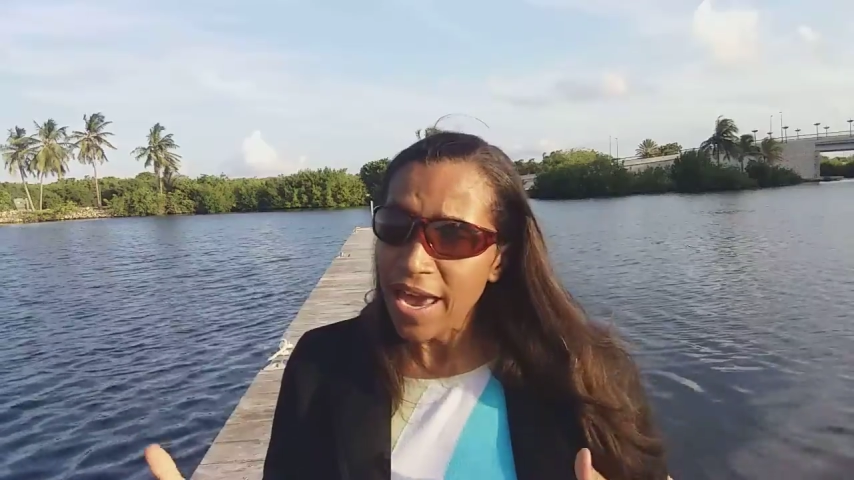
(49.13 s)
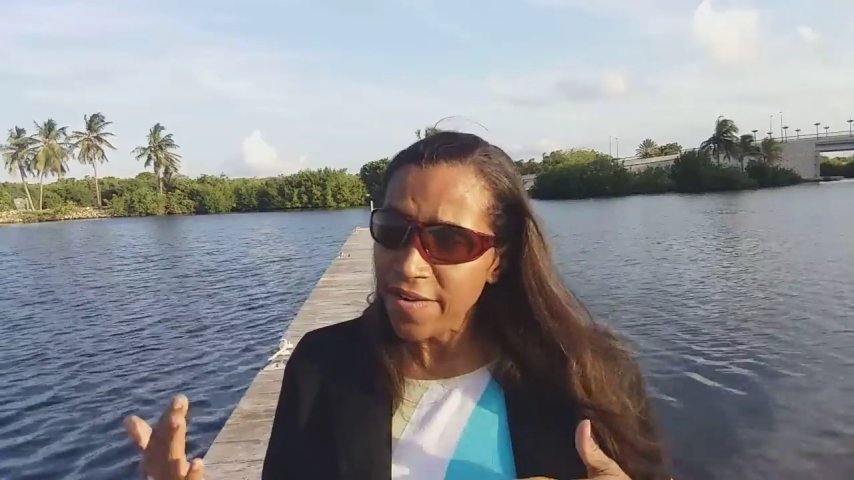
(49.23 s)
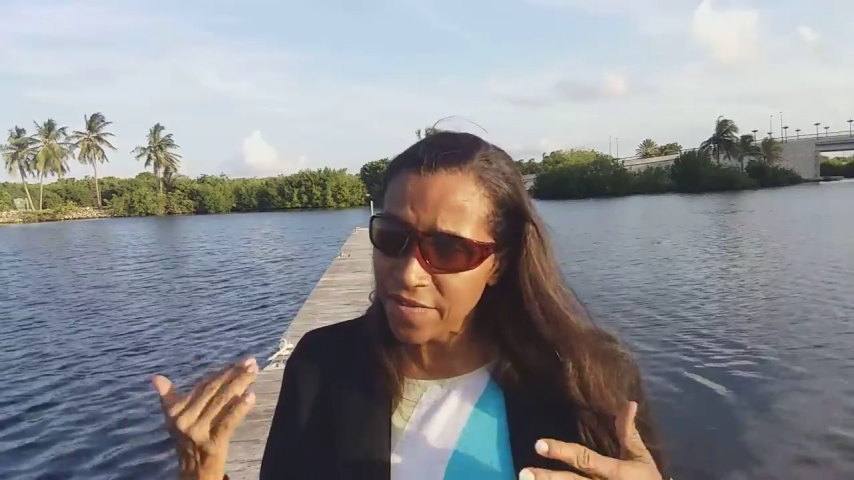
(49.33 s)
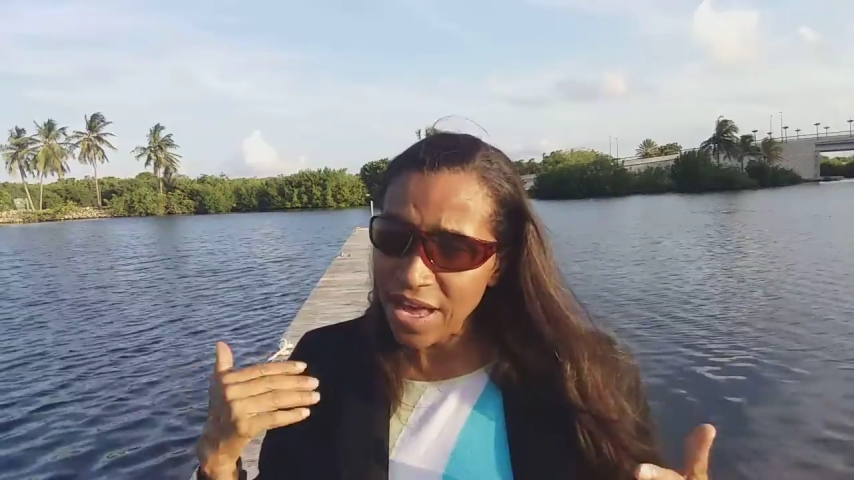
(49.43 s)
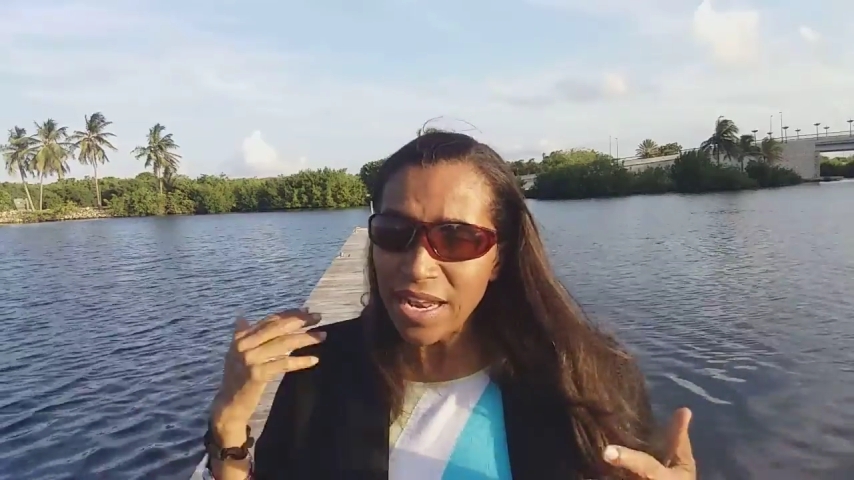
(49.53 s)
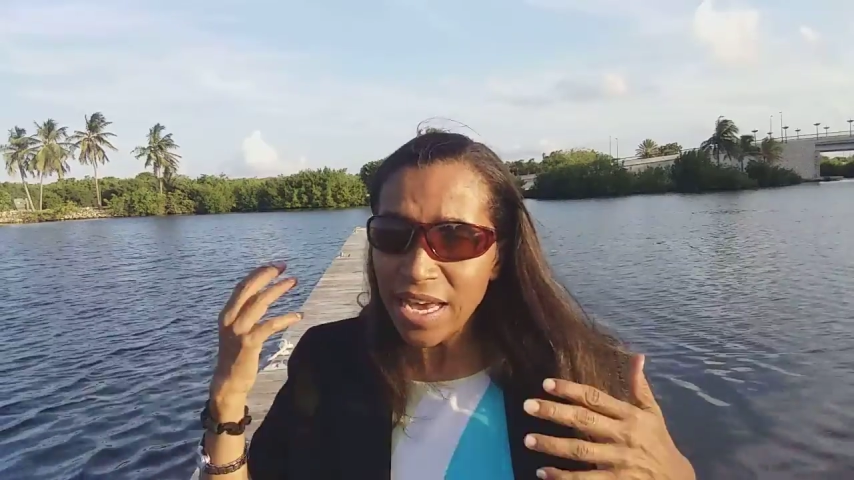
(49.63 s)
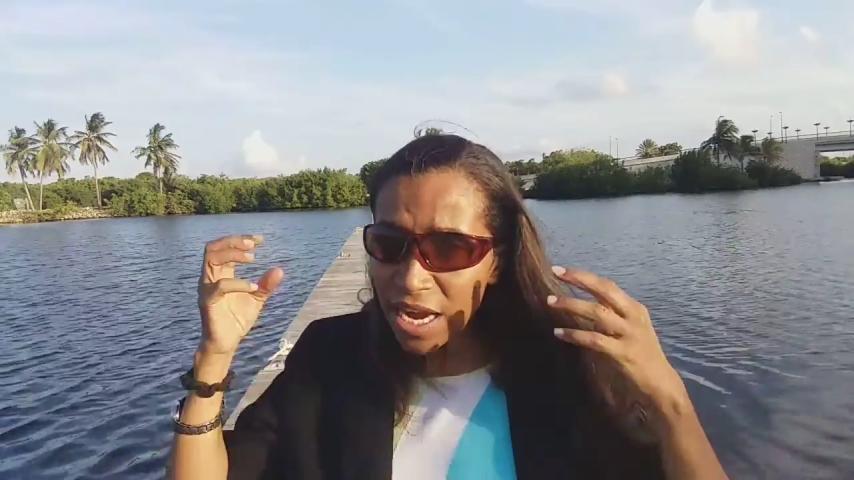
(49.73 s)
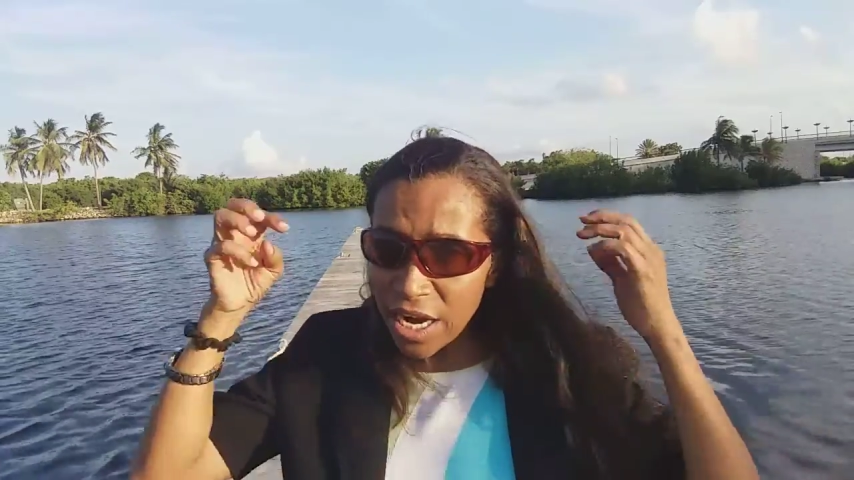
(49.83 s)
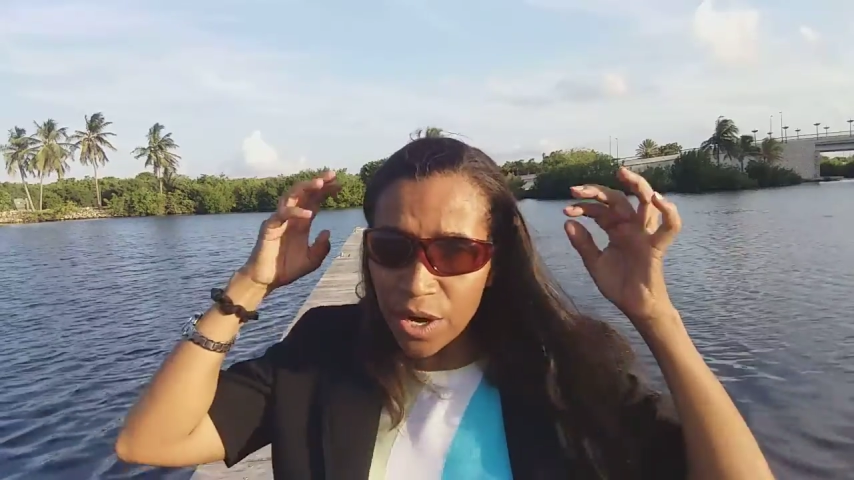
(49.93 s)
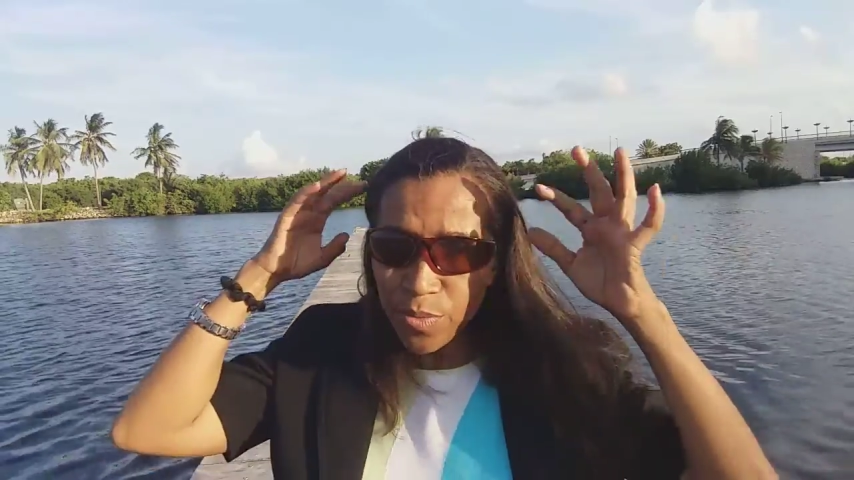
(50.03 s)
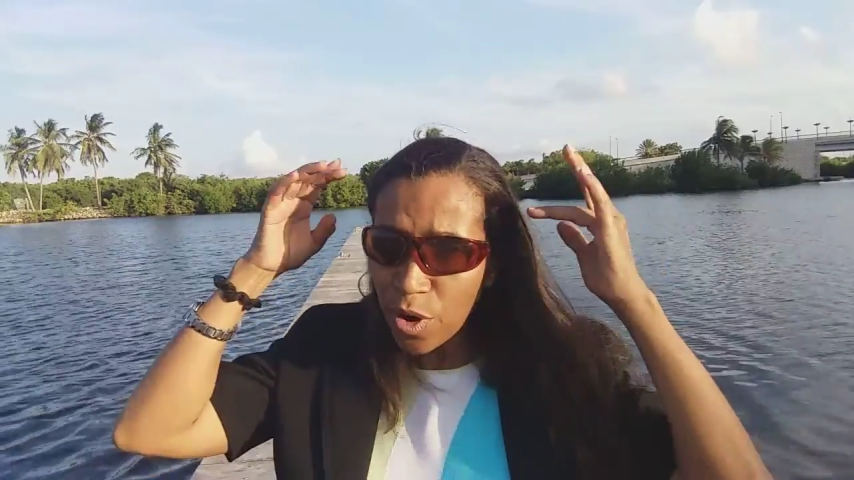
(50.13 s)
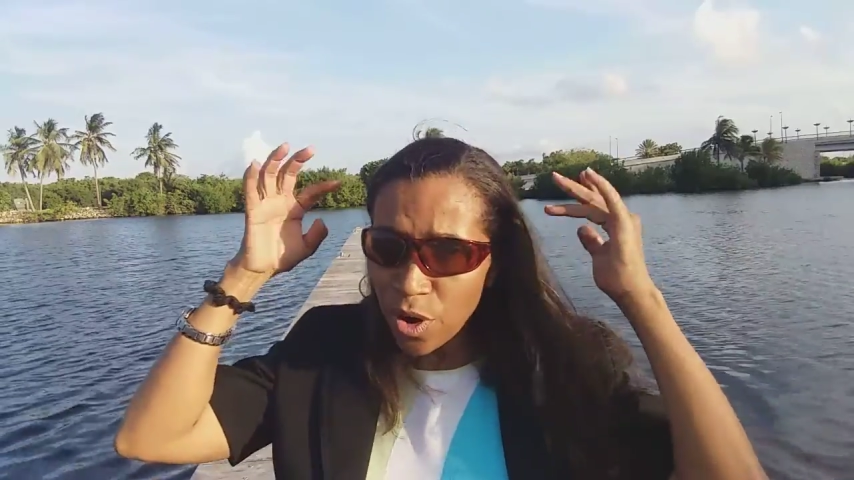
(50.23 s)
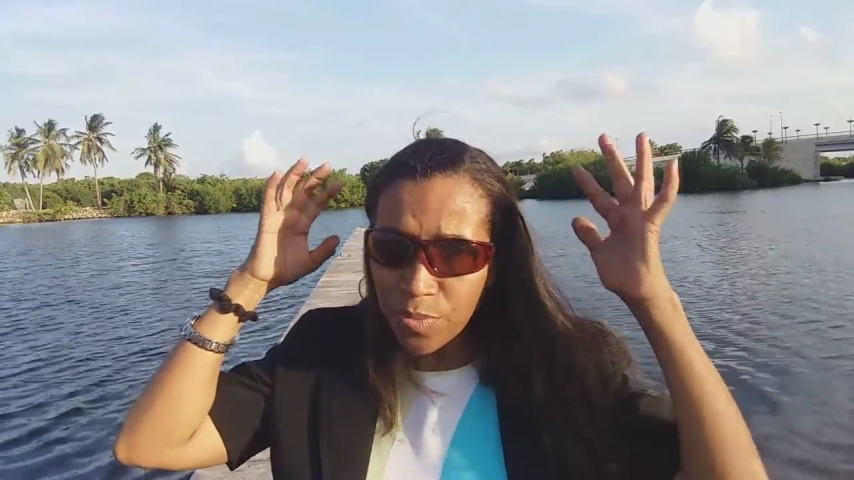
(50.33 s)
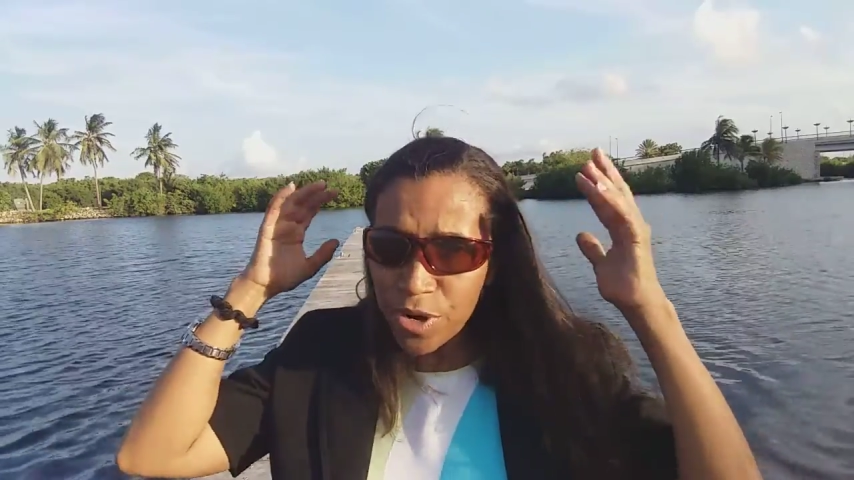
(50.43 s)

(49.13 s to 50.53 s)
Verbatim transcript: if that hair all